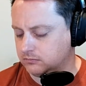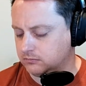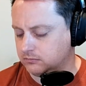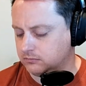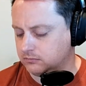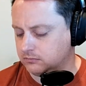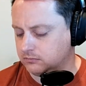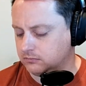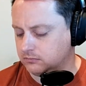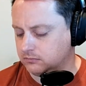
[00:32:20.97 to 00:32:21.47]

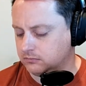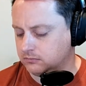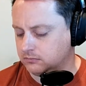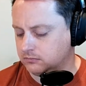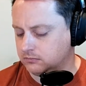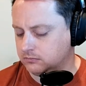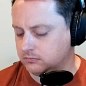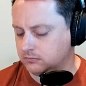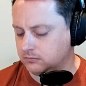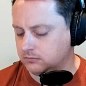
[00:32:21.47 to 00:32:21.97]

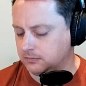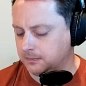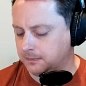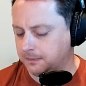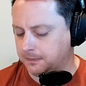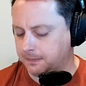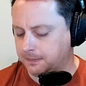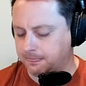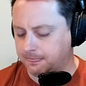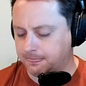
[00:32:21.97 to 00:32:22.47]

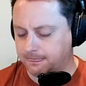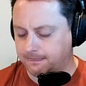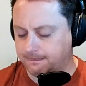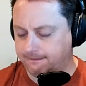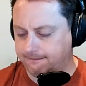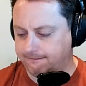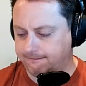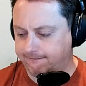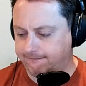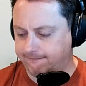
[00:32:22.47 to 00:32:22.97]

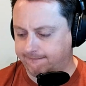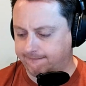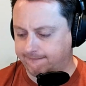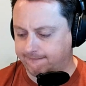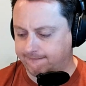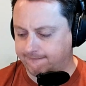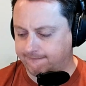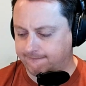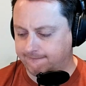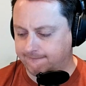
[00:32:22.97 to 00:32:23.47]

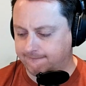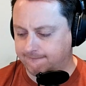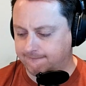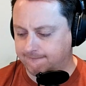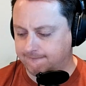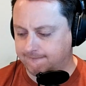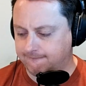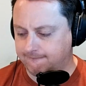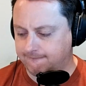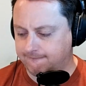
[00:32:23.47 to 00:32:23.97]

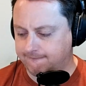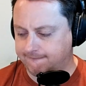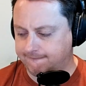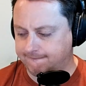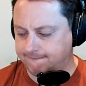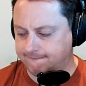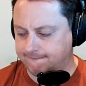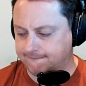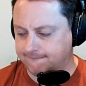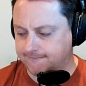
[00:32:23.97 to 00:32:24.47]

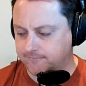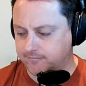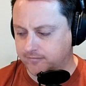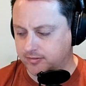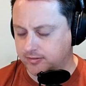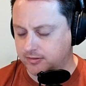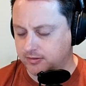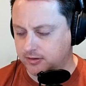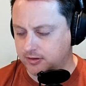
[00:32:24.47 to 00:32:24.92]
(not speaking)